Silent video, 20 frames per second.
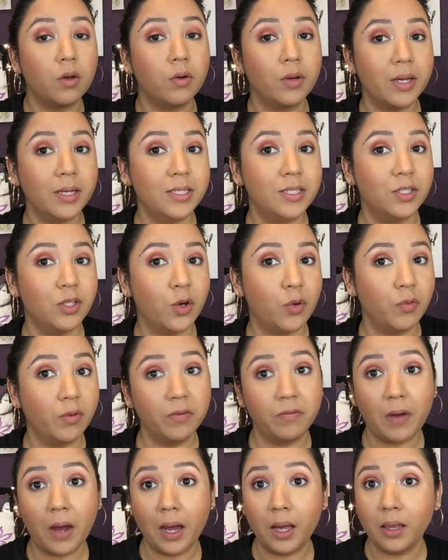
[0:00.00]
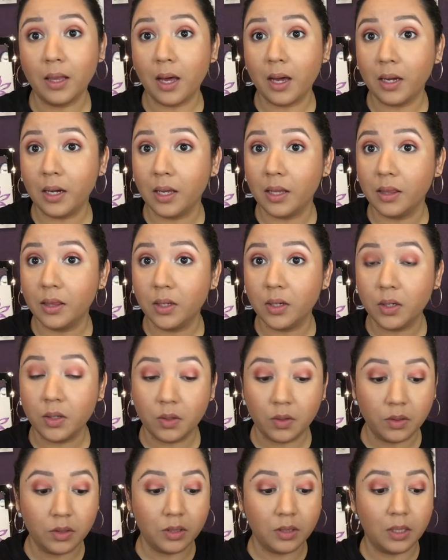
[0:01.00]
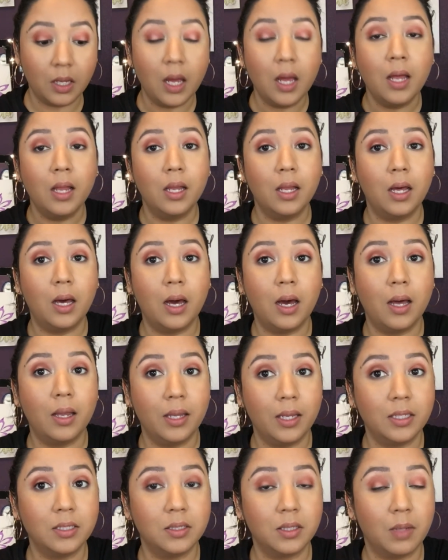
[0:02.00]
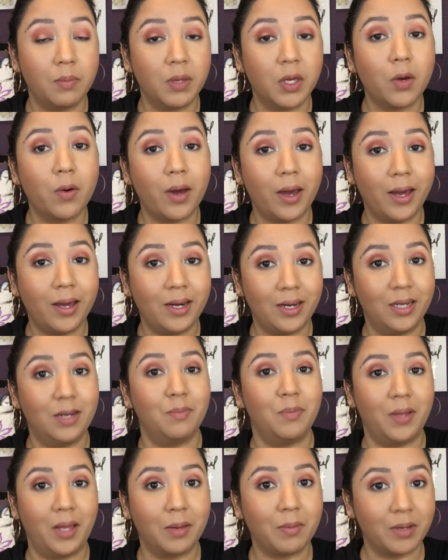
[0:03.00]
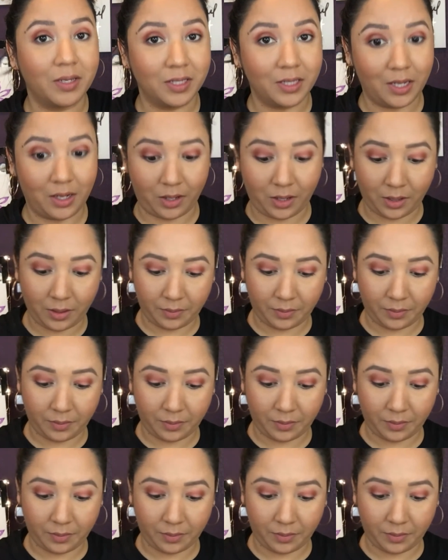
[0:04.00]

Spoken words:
Okay, so we've highlighted those. Let me go ahead and apply mascara.